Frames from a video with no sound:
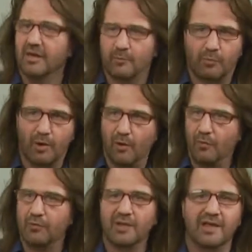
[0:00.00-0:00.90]

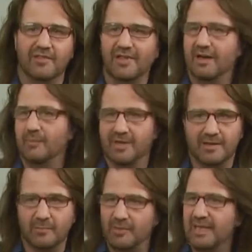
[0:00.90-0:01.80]
pros that have been
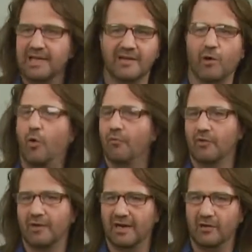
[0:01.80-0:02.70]
competing
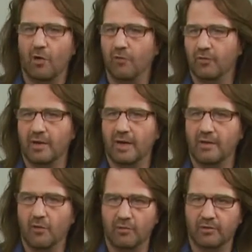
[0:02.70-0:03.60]
over and over
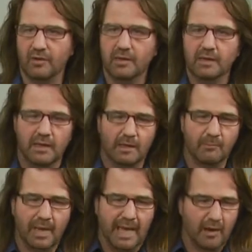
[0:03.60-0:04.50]
and over.
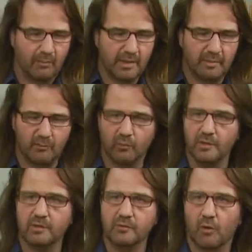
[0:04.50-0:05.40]
How many people
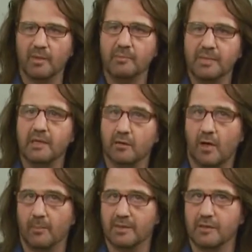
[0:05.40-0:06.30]
would normally be in a
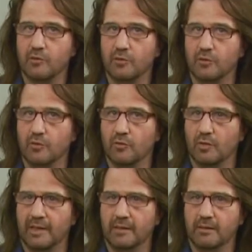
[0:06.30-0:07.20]
competition usually?